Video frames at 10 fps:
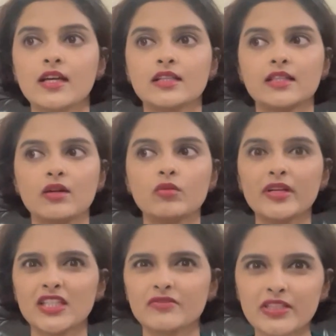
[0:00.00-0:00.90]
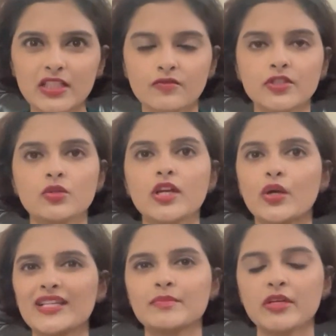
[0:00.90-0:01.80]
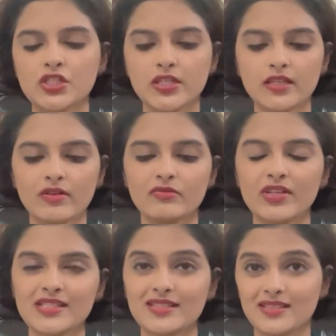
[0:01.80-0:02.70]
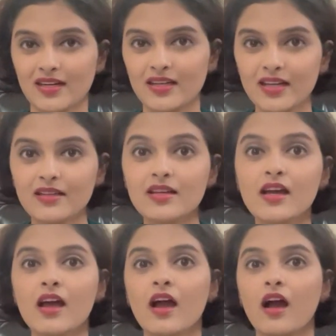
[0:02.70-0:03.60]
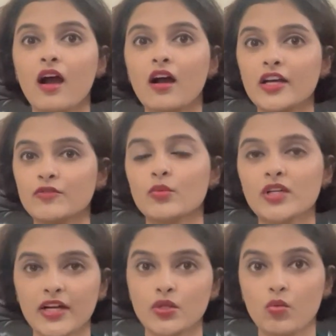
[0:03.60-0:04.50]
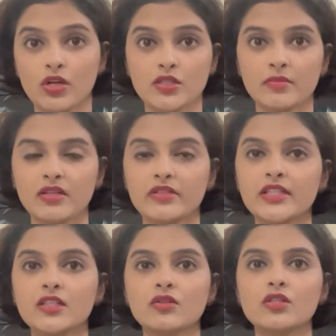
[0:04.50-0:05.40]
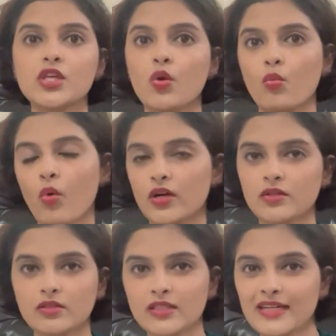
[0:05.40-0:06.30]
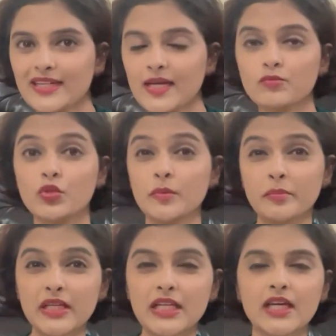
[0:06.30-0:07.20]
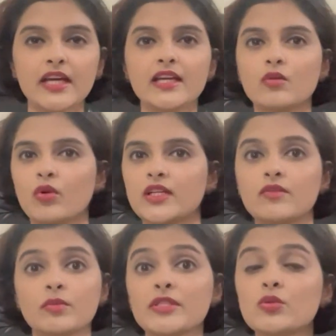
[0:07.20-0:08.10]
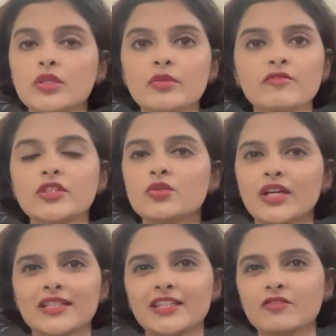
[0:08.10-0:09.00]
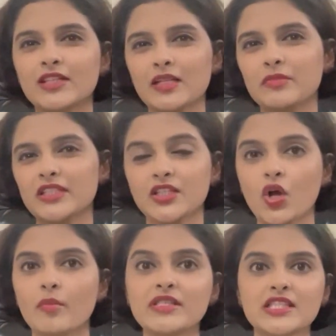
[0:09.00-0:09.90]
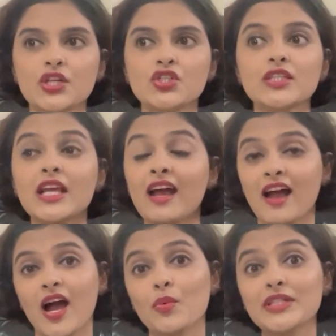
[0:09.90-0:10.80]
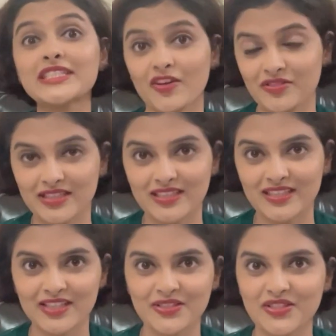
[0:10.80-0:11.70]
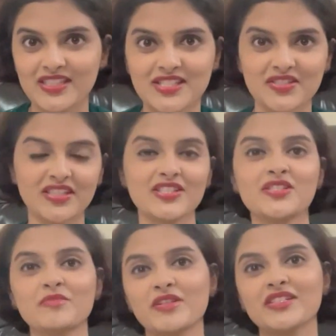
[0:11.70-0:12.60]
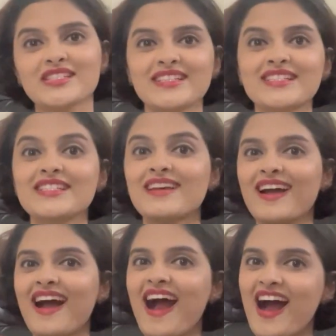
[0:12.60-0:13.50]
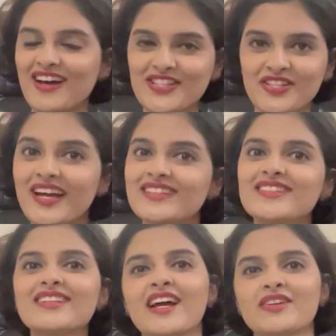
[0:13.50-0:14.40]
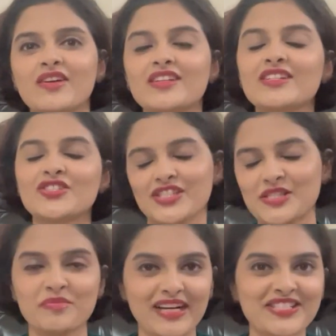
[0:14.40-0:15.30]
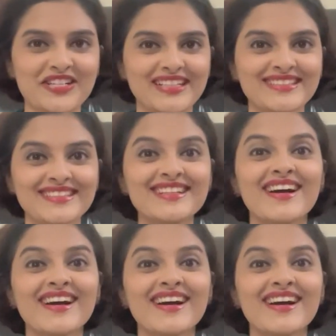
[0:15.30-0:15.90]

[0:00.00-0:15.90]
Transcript: that would be convenient for you, like especially when we're studying, if you would like to watch my videos, what that time would be like, what time would be suitable for you, you can tell me in the comment section. I will definitely take into consideration because it's our channel and not just my channel.